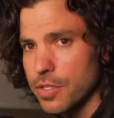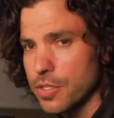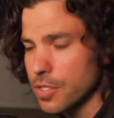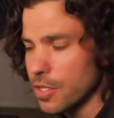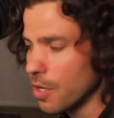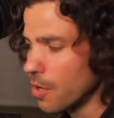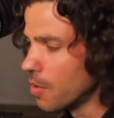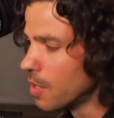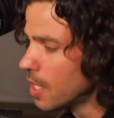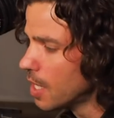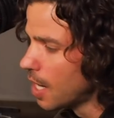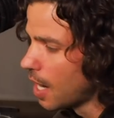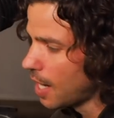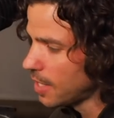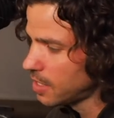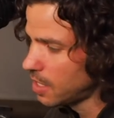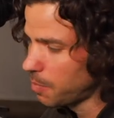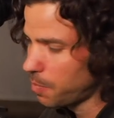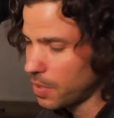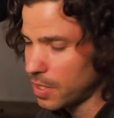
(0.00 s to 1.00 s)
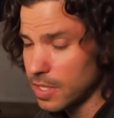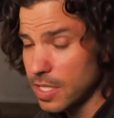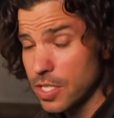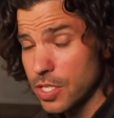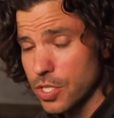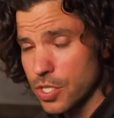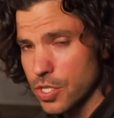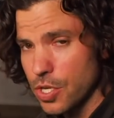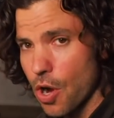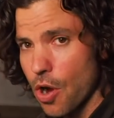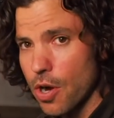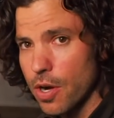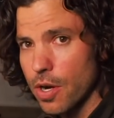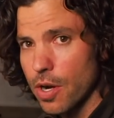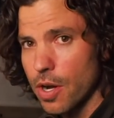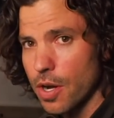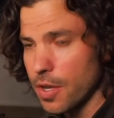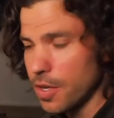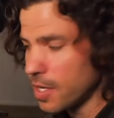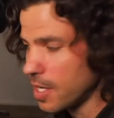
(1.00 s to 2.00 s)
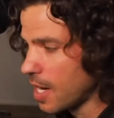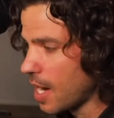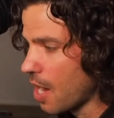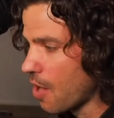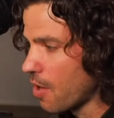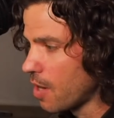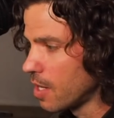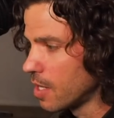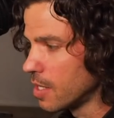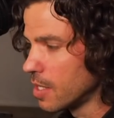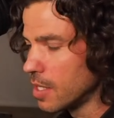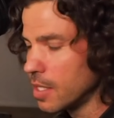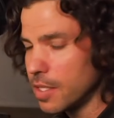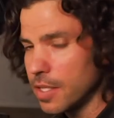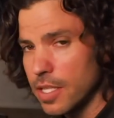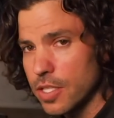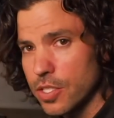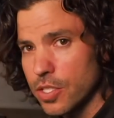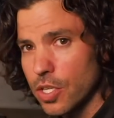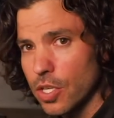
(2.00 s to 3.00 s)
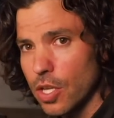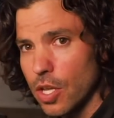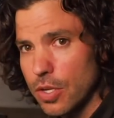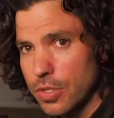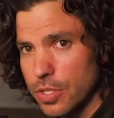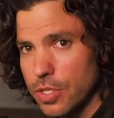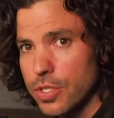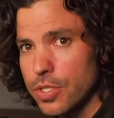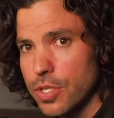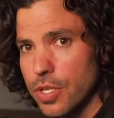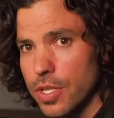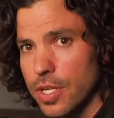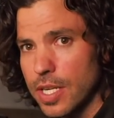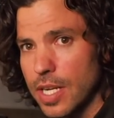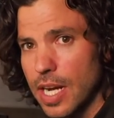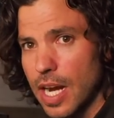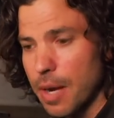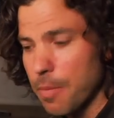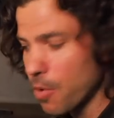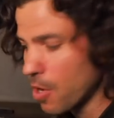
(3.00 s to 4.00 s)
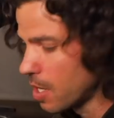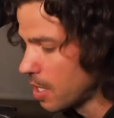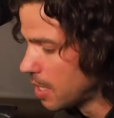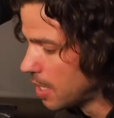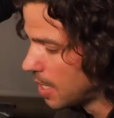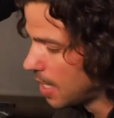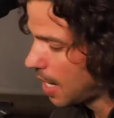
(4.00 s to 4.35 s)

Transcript: So I typically start on the area that's closest to the camera,